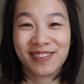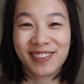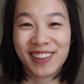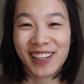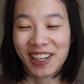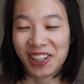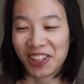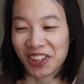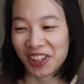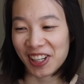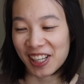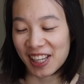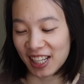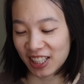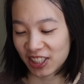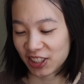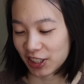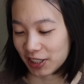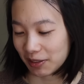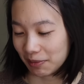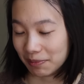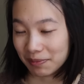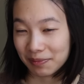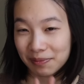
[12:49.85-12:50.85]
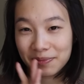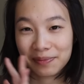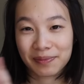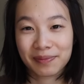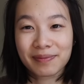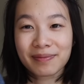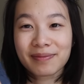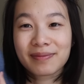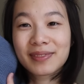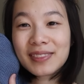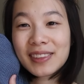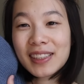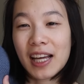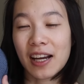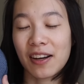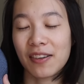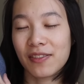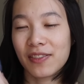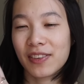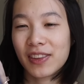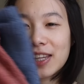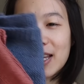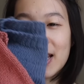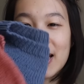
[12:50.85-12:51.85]
in her collection.
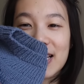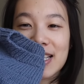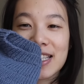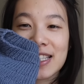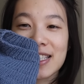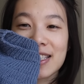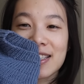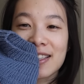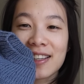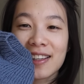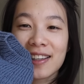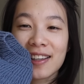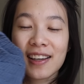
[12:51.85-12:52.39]
Love this.